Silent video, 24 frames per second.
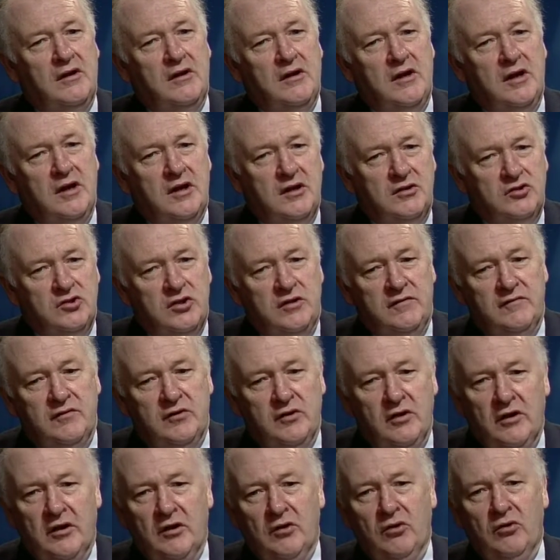achieve a
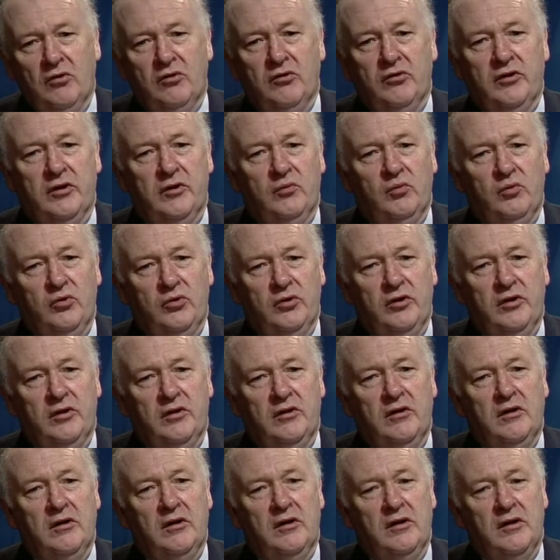dialogue that would
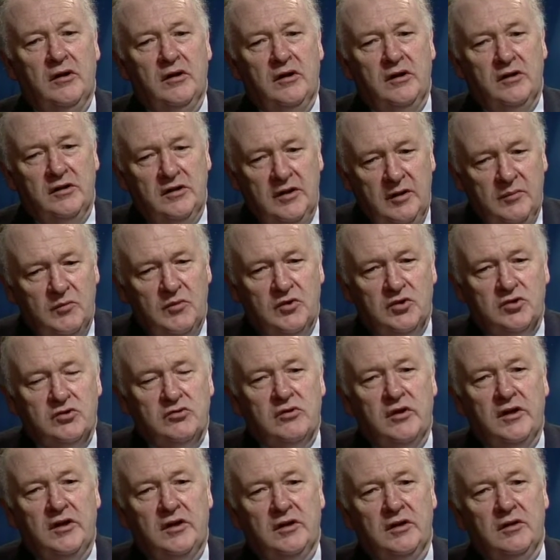
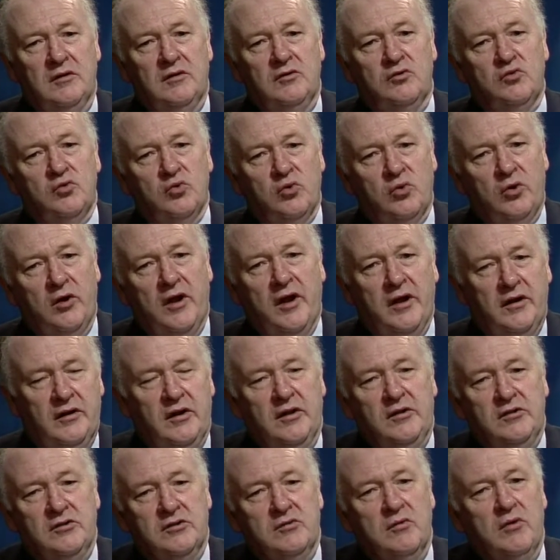demonstrate and draw out
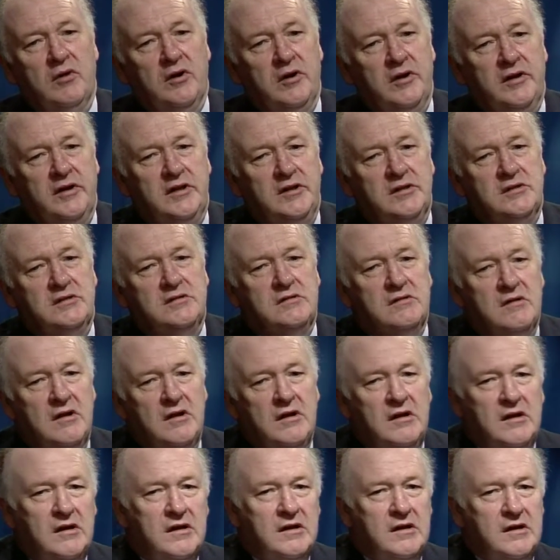those qualities.
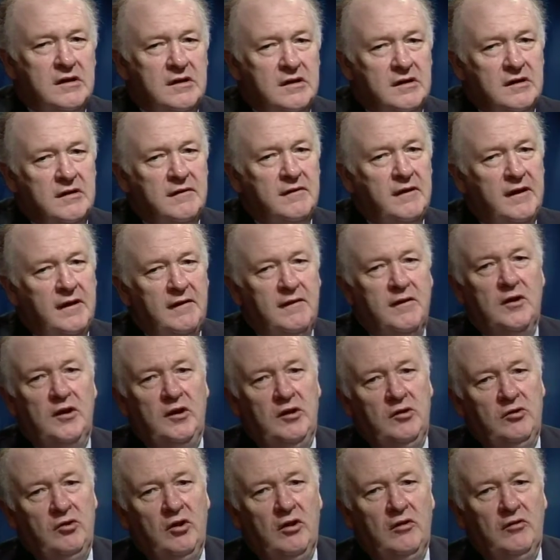I think
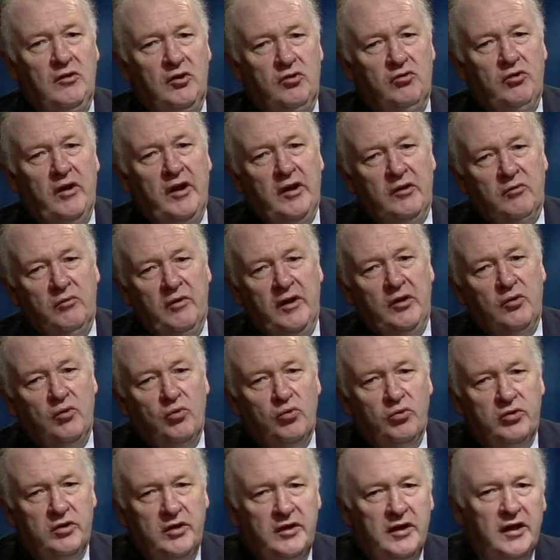the track
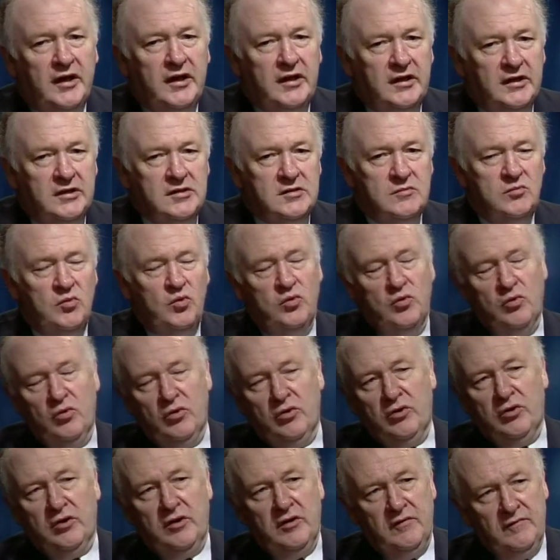record to date is a more
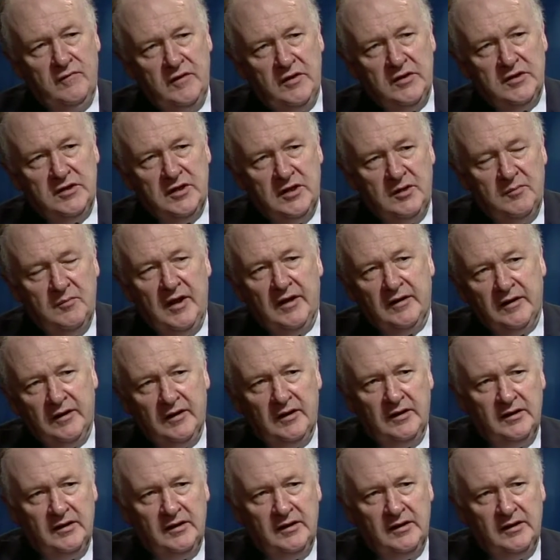convincing matter.